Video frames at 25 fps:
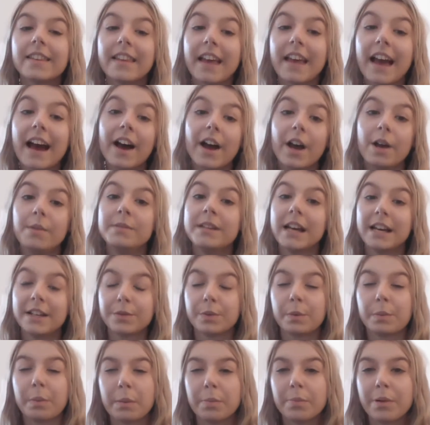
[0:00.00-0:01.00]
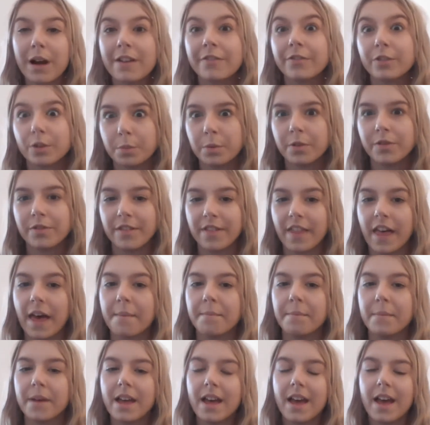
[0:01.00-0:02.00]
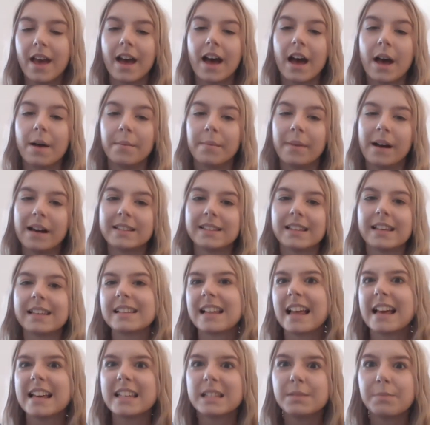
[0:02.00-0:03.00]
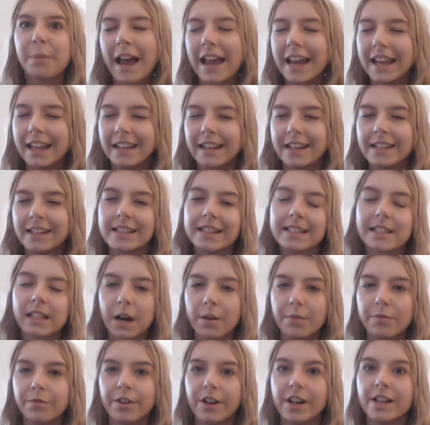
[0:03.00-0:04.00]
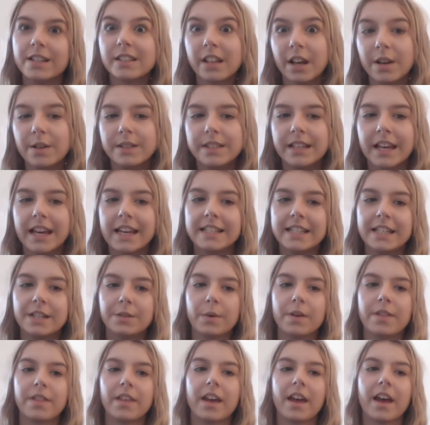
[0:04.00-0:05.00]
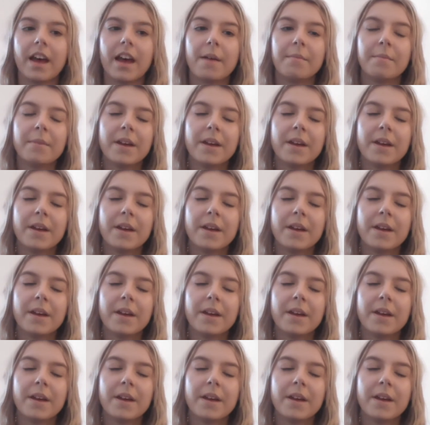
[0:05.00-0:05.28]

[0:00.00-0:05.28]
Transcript: that the at-home test would be preferable for them, as there's less pain and discomfort associated with it.